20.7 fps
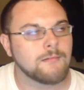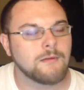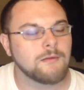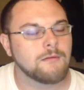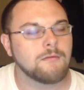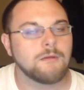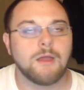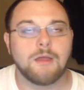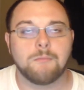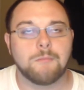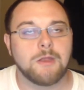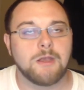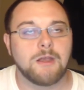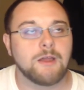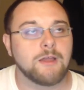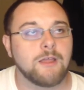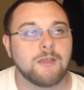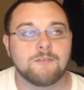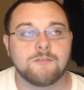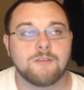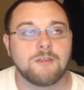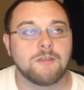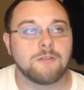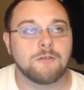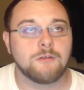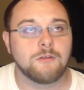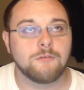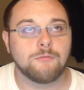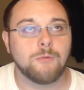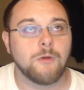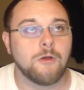I mean, I guess neither
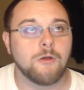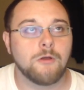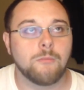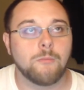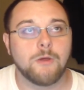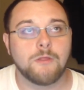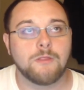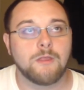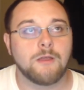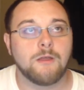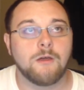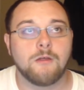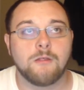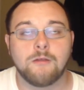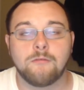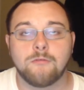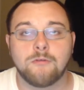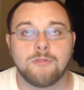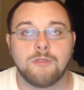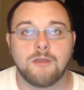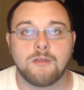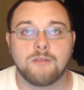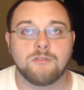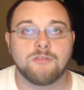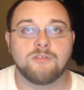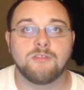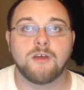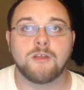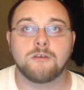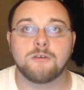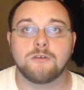does Pokemon. They call everything
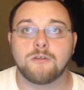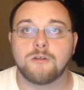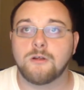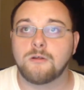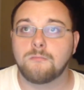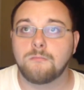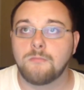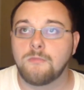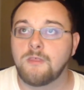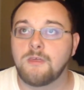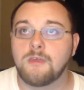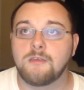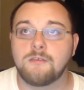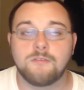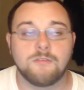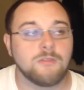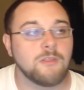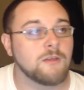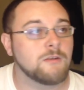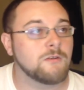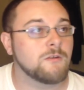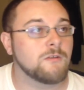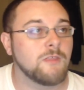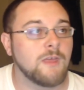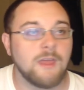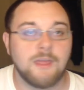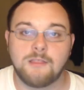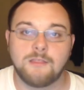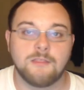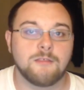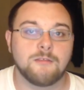thunder this, thunder
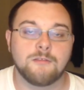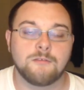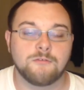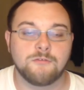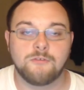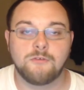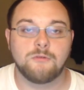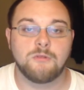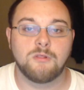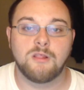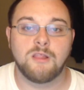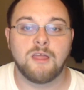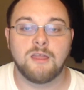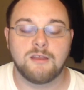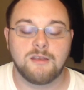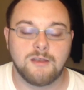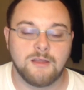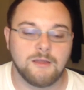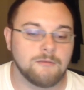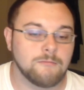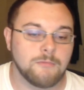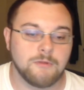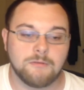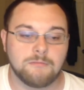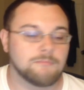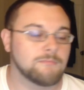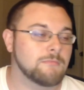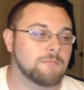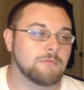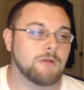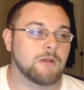that, though they're shooting lightning, but
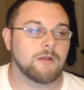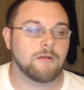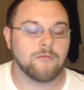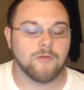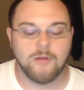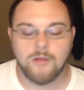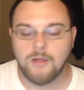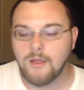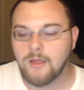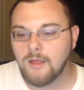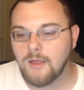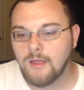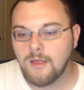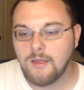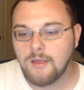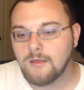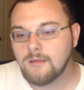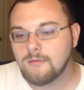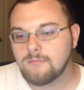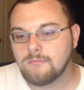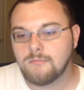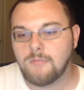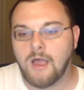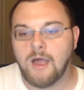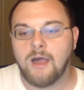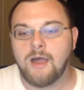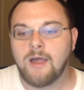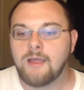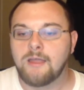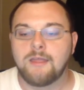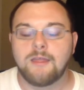whatever.
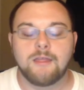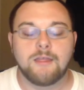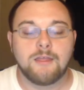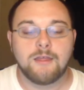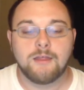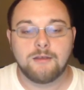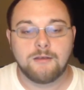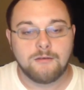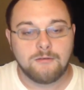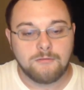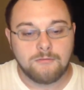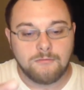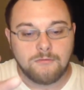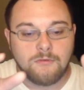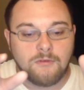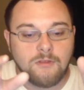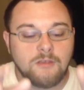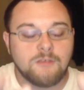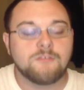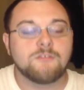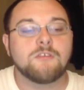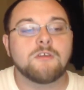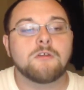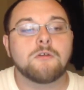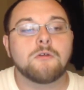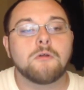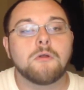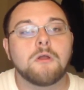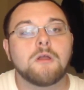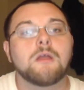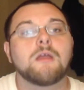I can
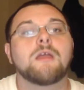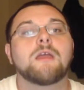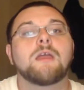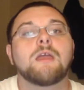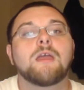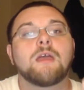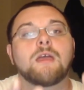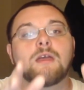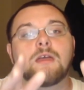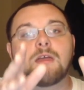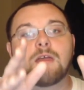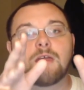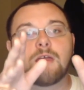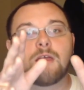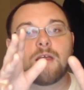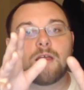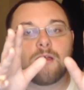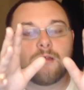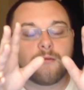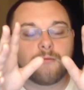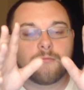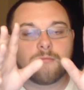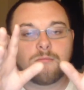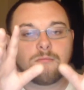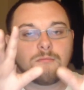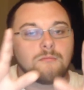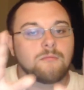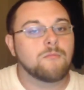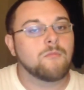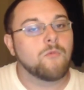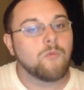disagree
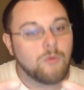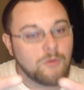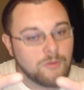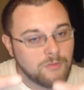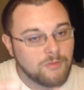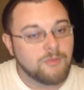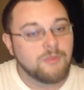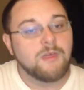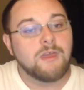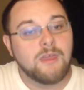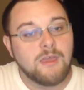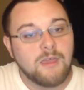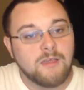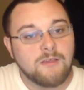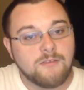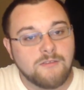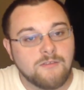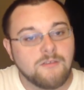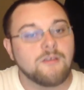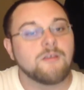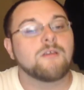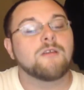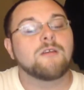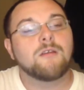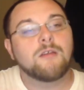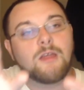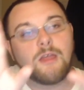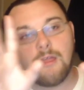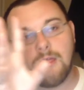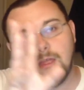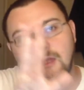with this,
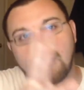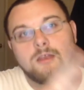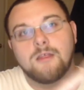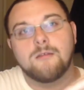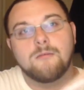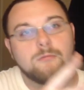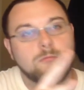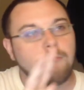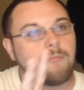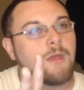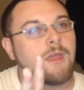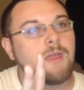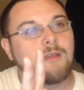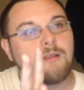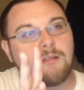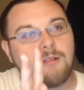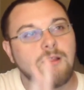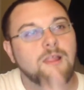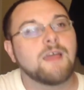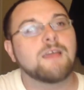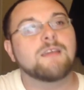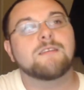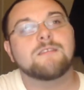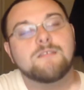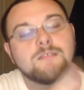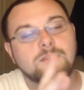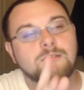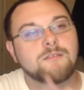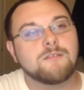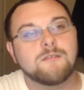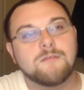and it make
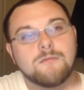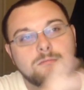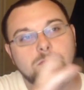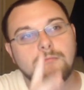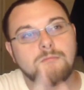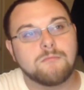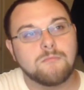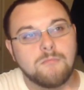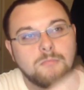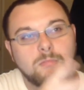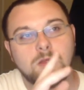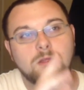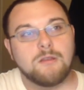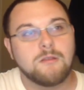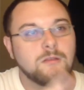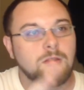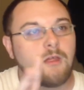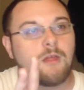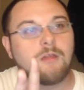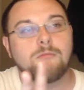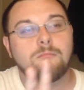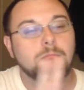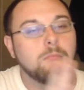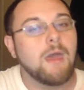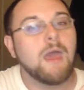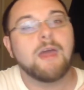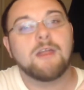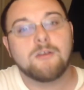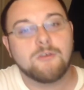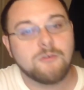less, it doesn't matter